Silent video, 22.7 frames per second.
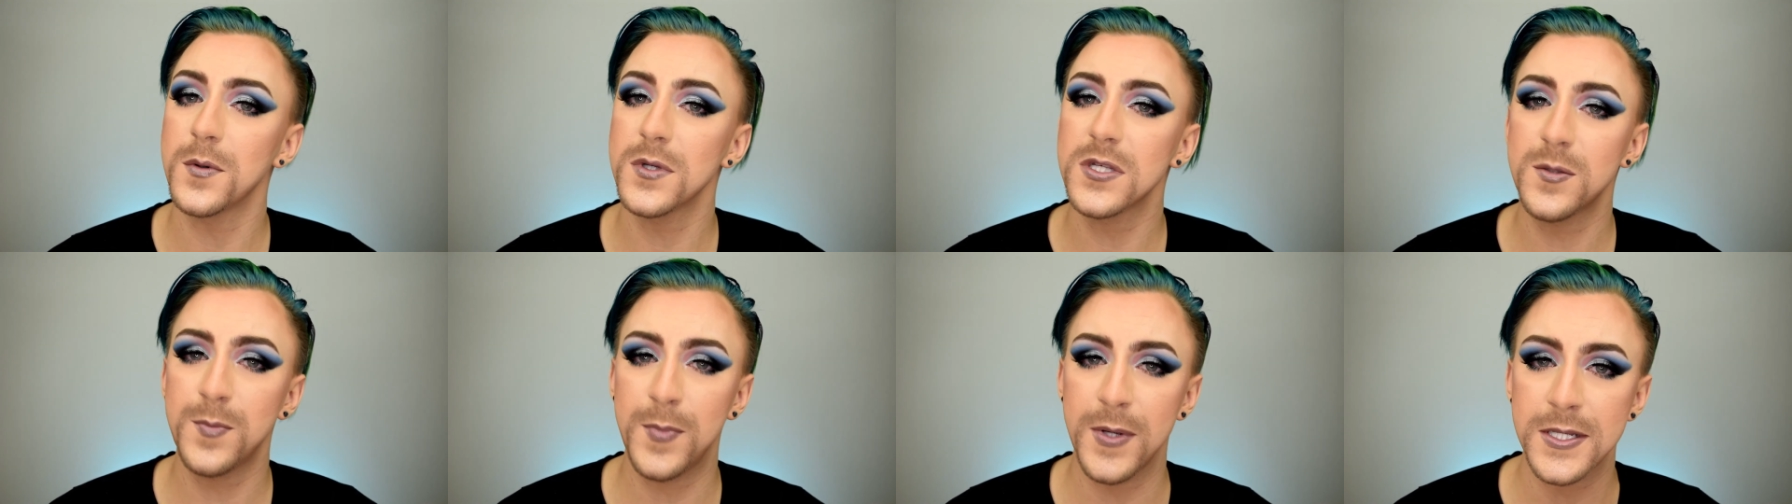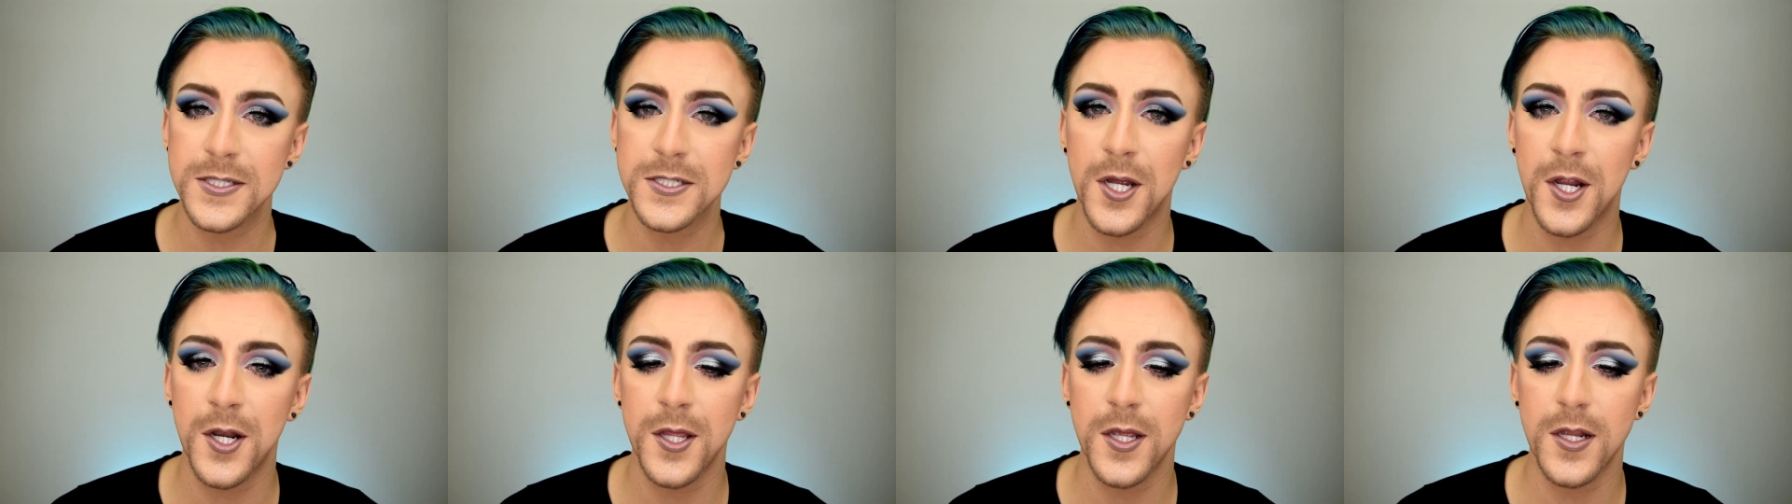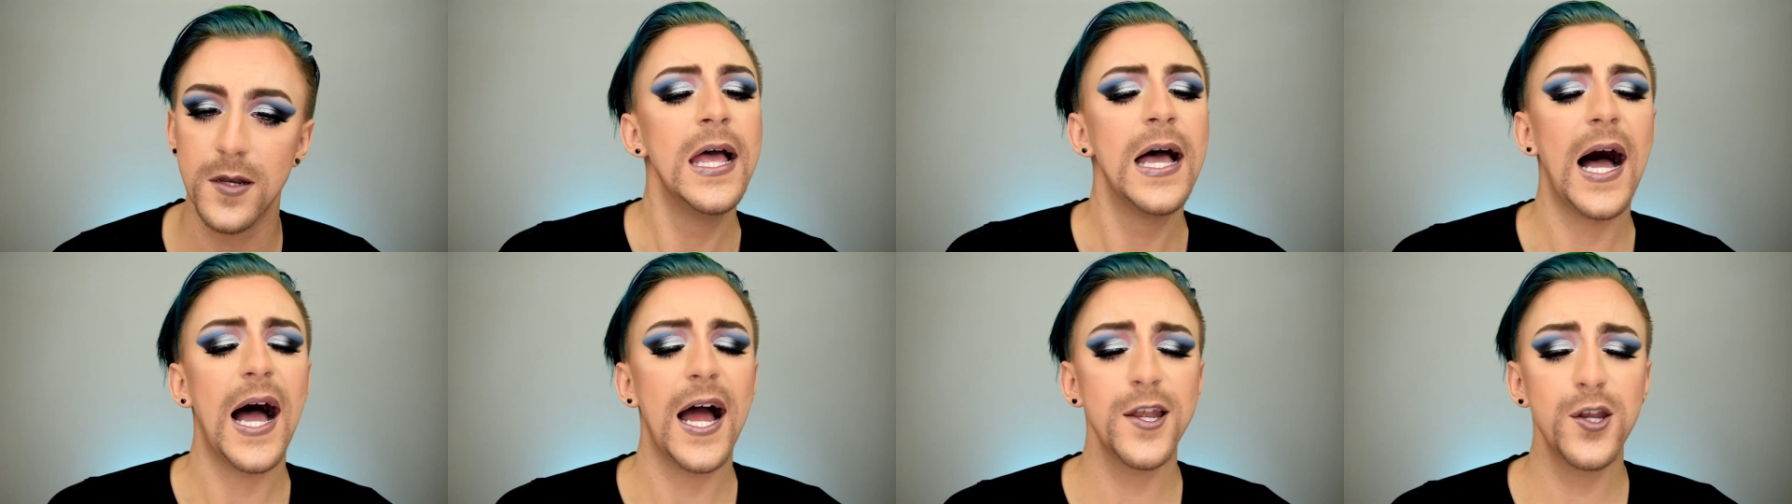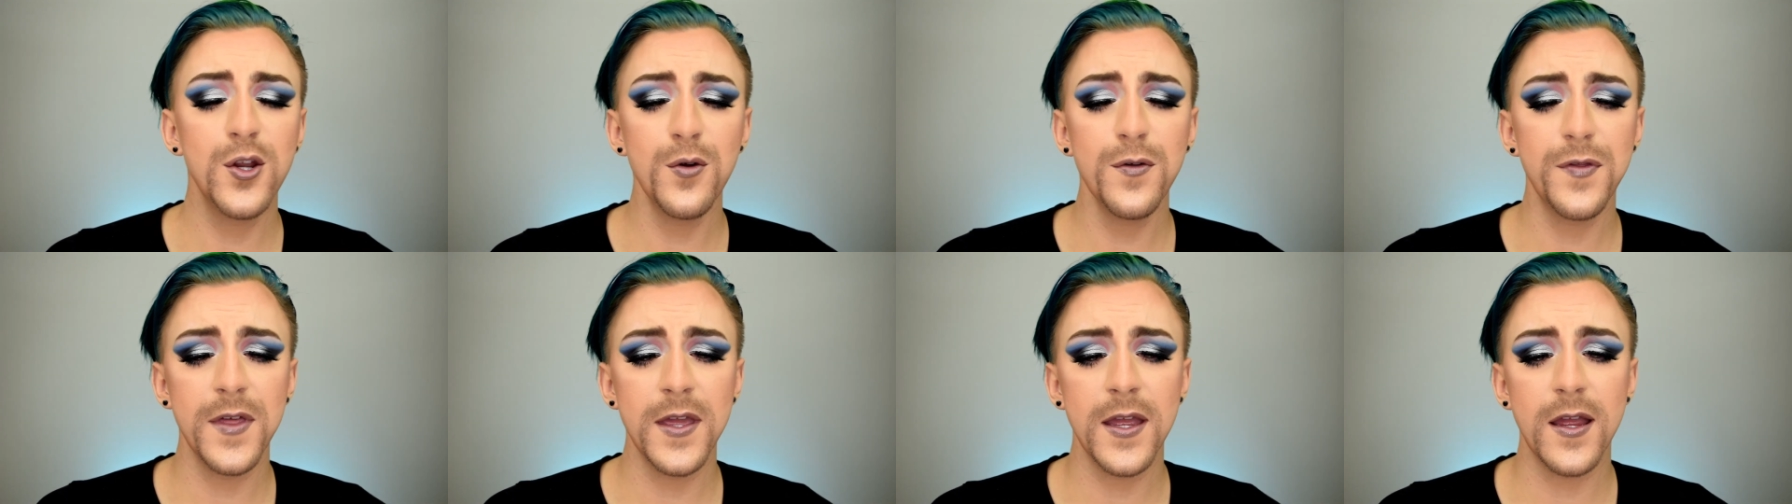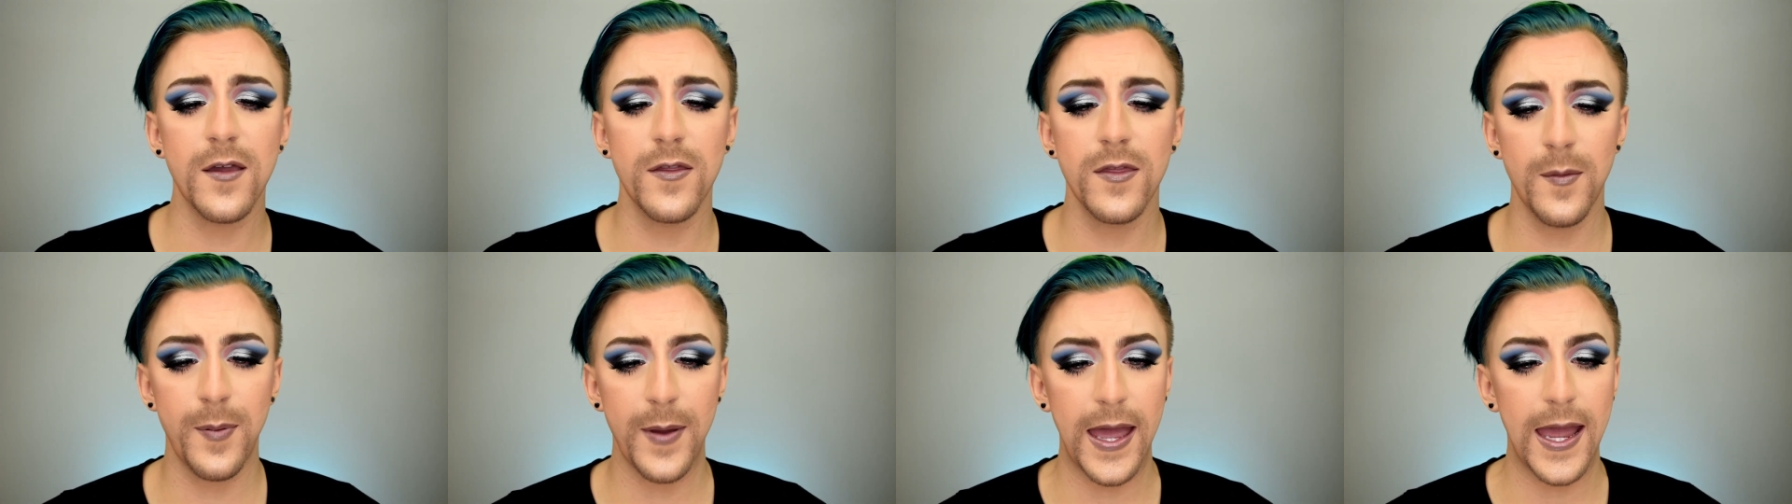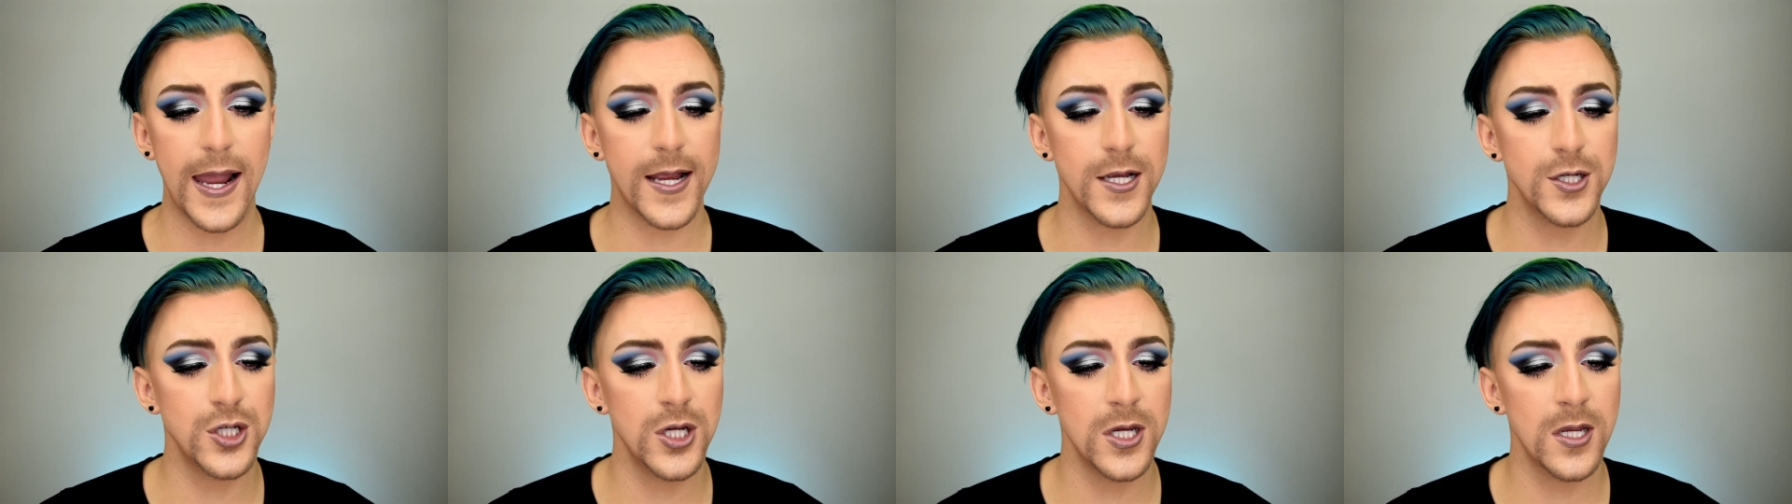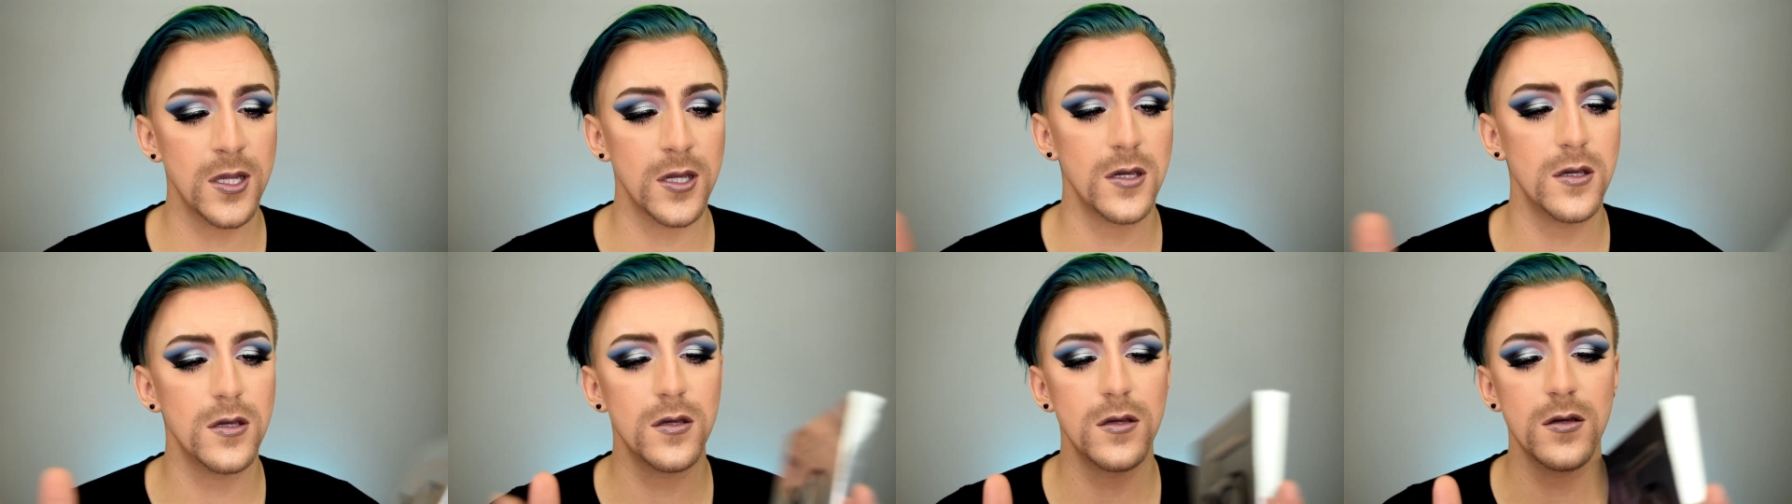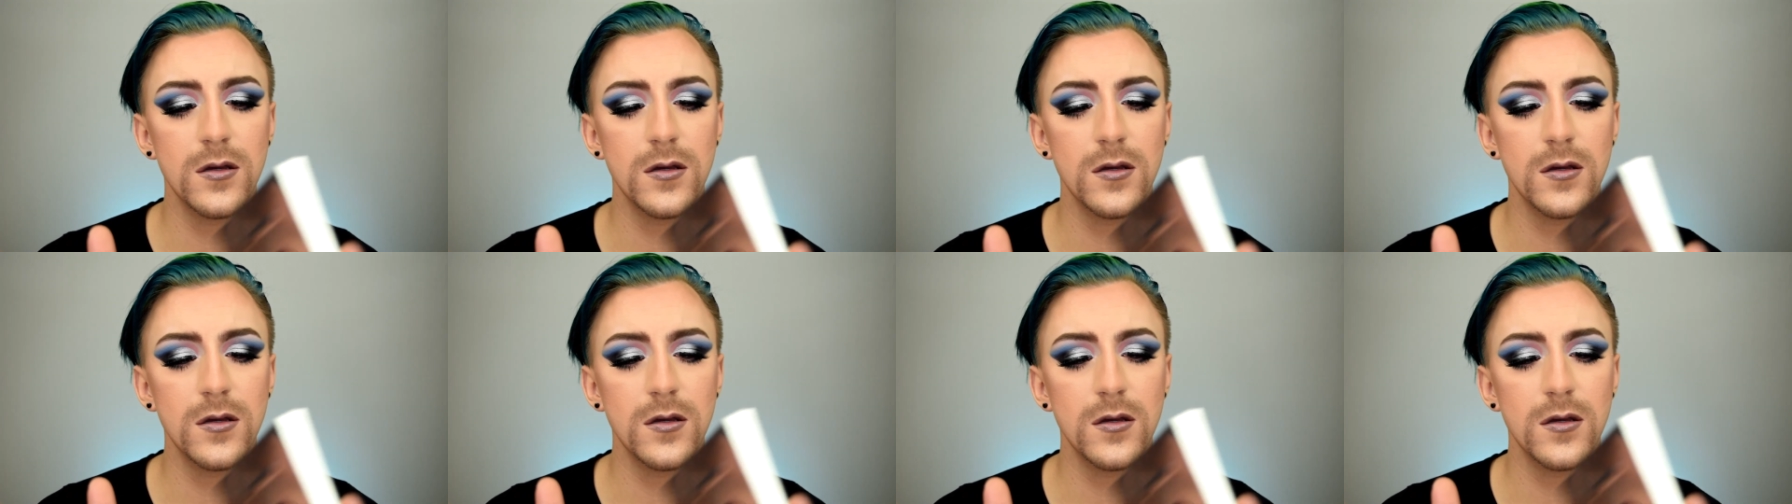was spent on it. I do think the packaging